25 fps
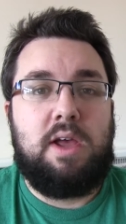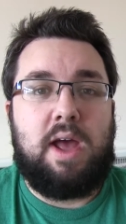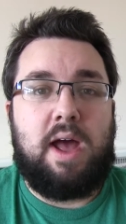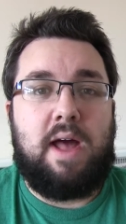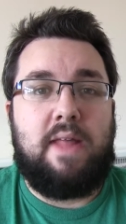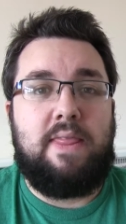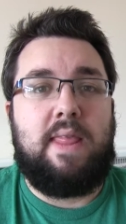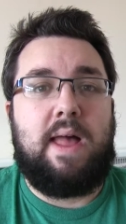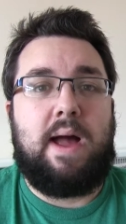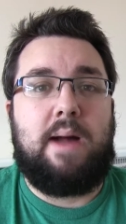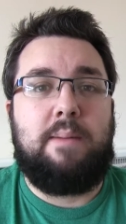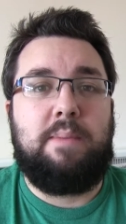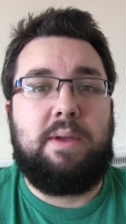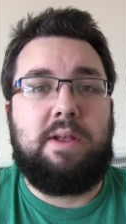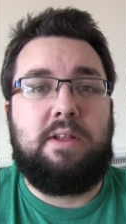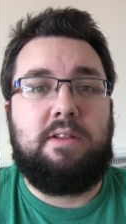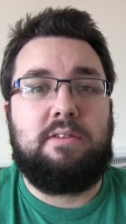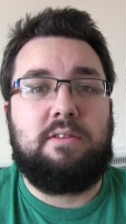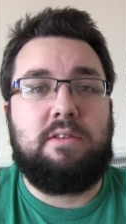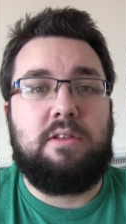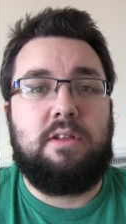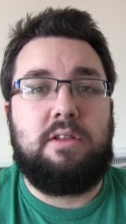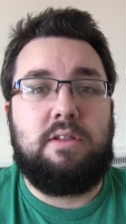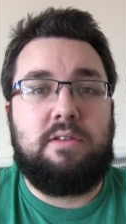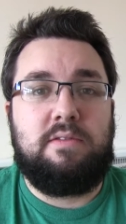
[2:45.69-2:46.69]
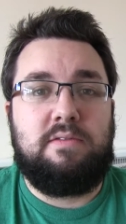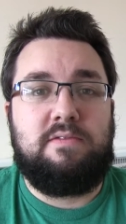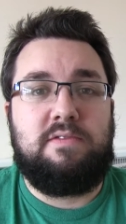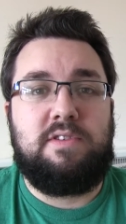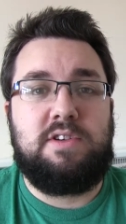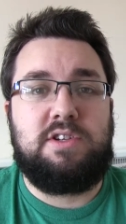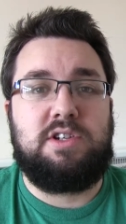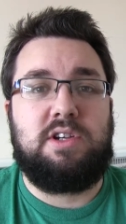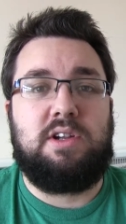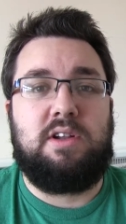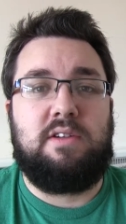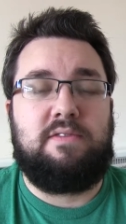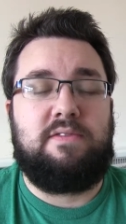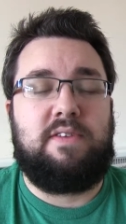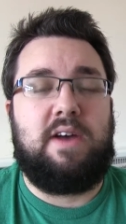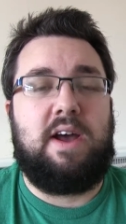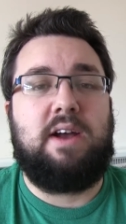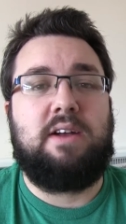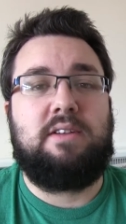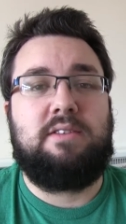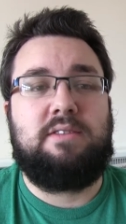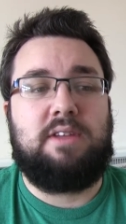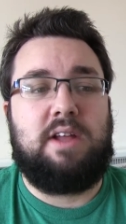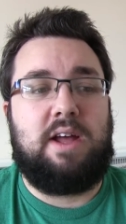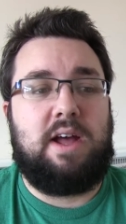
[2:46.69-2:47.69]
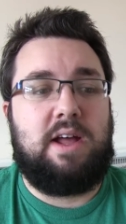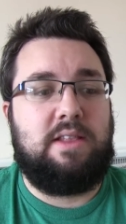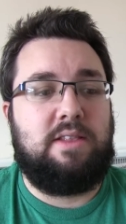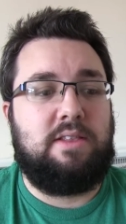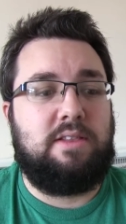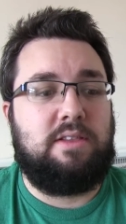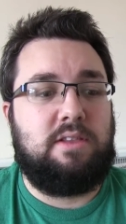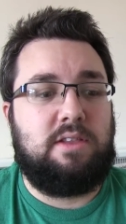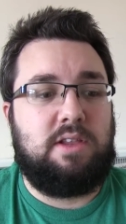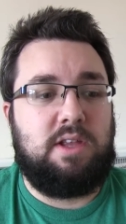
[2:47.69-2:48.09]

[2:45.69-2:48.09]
and that means that the visual effects and